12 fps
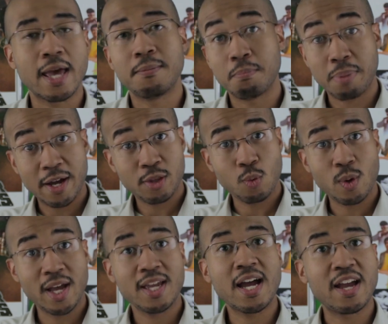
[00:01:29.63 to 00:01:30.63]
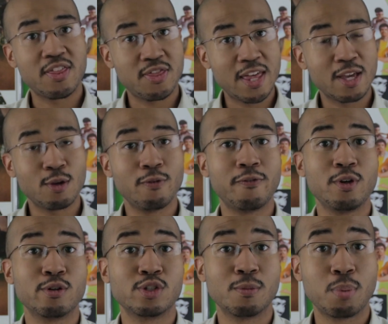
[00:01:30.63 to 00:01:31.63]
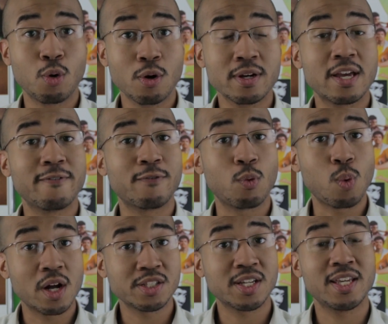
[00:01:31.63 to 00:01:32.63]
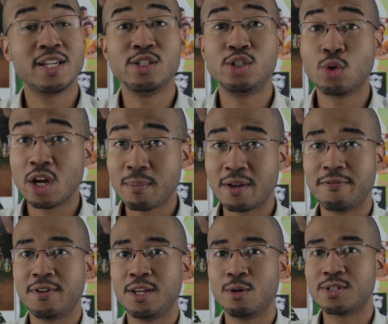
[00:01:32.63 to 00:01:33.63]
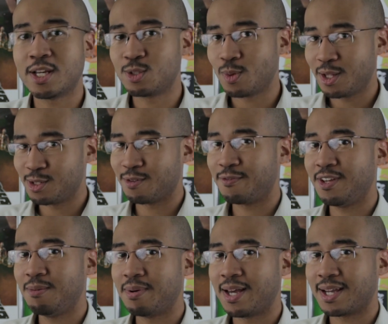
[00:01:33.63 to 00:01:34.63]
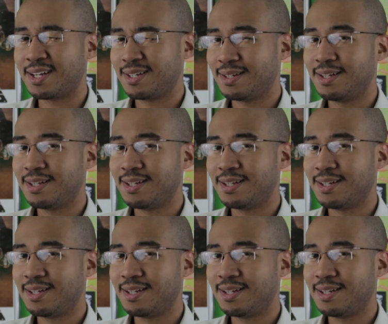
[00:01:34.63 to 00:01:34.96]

and by the way, I thank you for your support and for watching and enjoying my videos as well as your feedback.